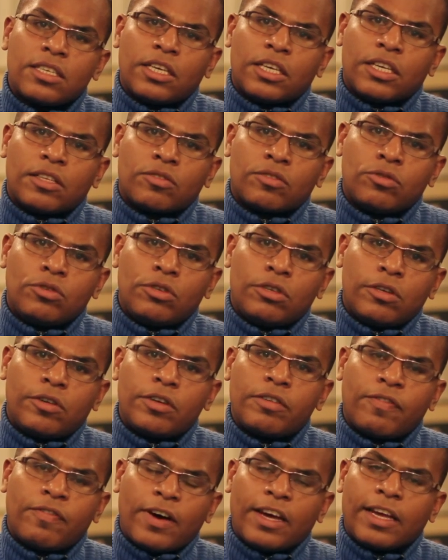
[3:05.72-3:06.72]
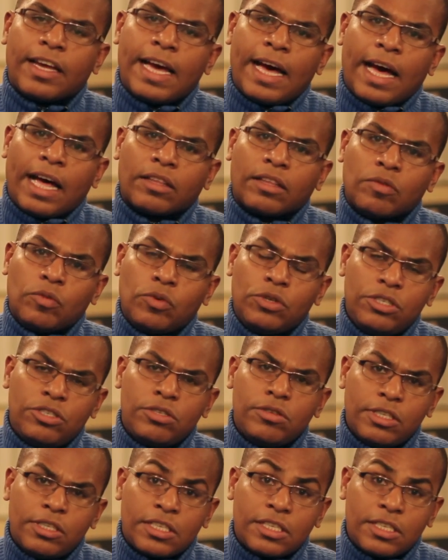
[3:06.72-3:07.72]
to glorify God. We
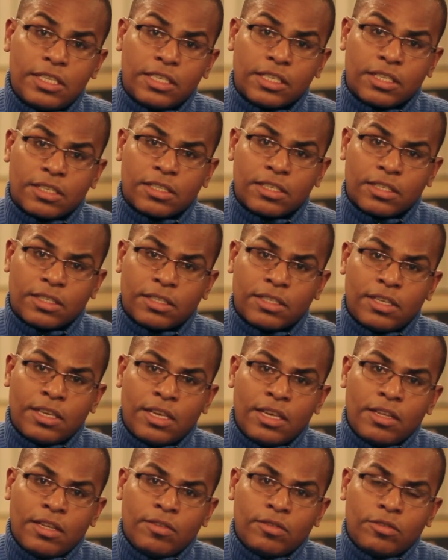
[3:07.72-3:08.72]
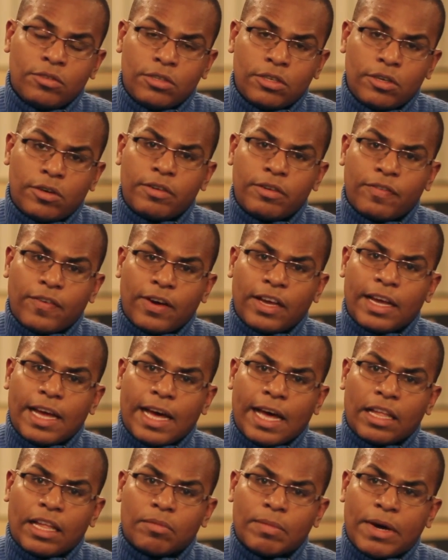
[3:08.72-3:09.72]
should exist to glorify
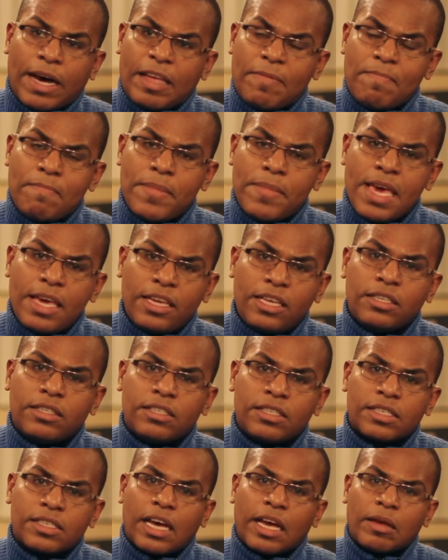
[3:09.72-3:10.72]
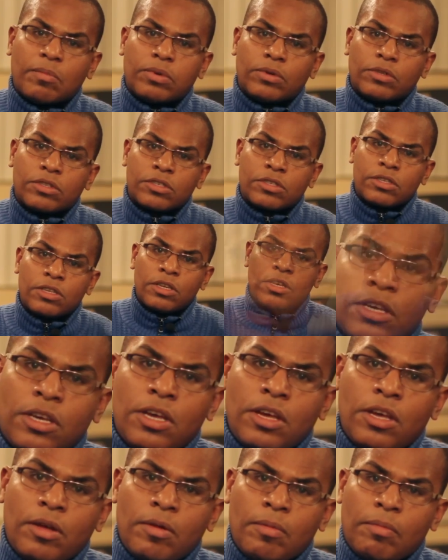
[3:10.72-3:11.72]
God by making disciples,
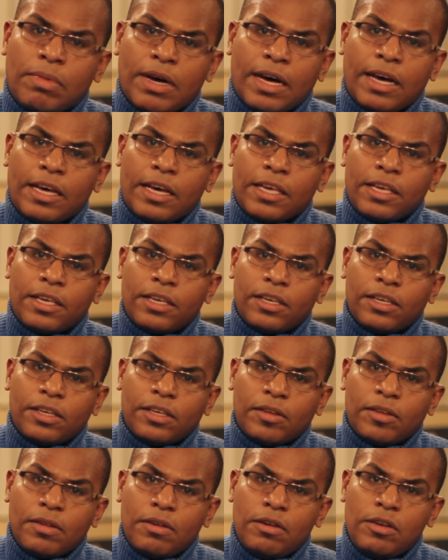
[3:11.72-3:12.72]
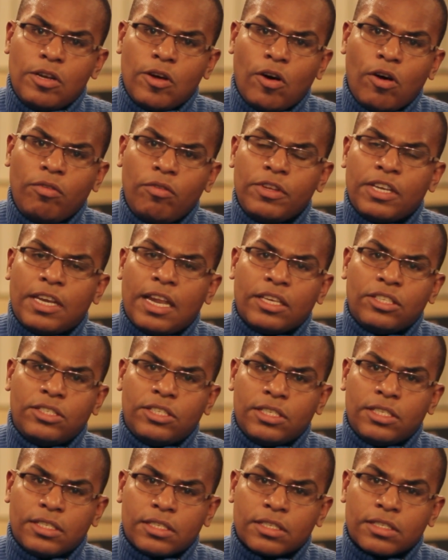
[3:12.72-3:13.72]
by loving like
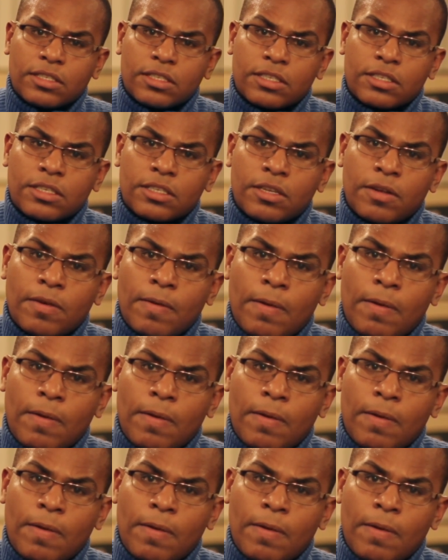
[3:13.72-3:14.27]
Jesus.